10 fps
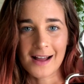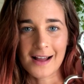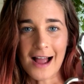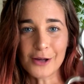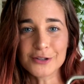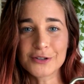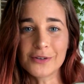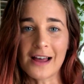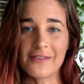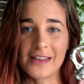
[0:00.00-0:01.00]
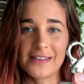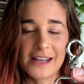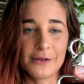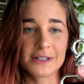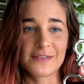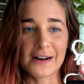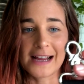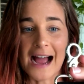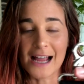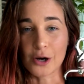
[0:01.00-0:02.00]
I also love that they use very
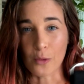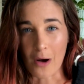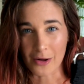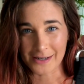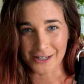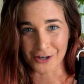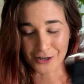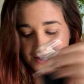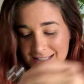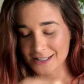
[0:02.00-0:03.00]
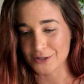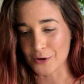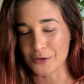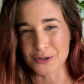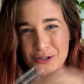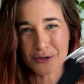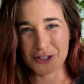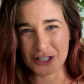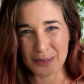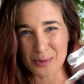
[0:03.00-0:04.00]
high quality hooks, so there's no
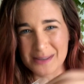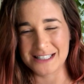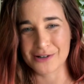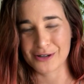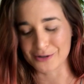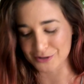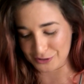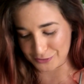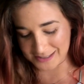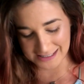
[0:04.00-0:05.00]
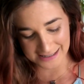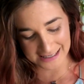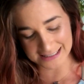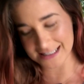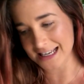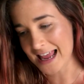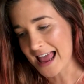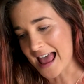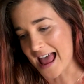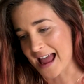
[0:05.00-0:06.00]
cheap materials used in this,
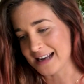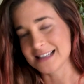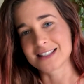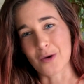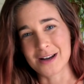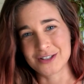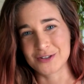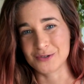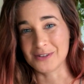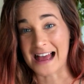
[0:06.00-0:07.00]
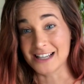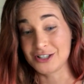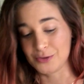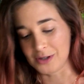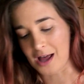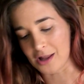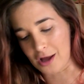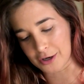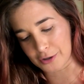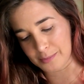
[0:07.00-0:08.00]
and it's going to last you a lot
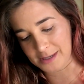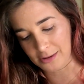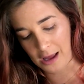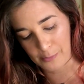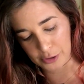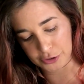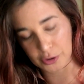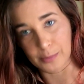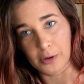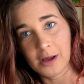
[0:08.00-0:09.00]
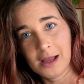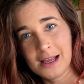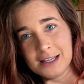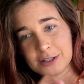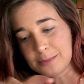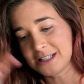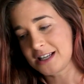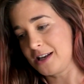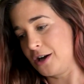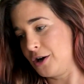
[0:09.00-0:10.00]
longer and be a lot more durable. So I'm just
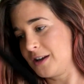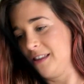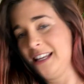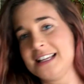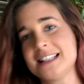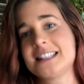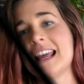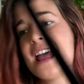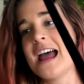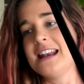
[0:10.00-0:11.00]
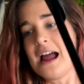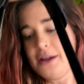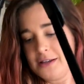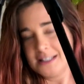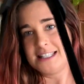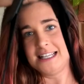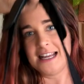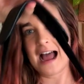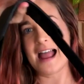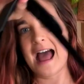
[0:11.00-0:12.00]
gonna hook these, and now you can
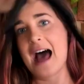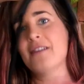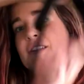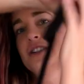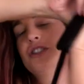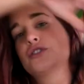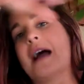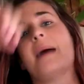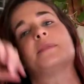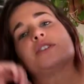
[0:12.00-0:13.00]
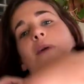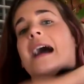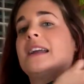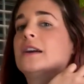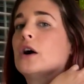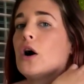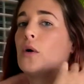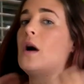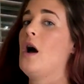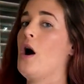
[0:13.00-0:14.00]
see I have a strap so I can go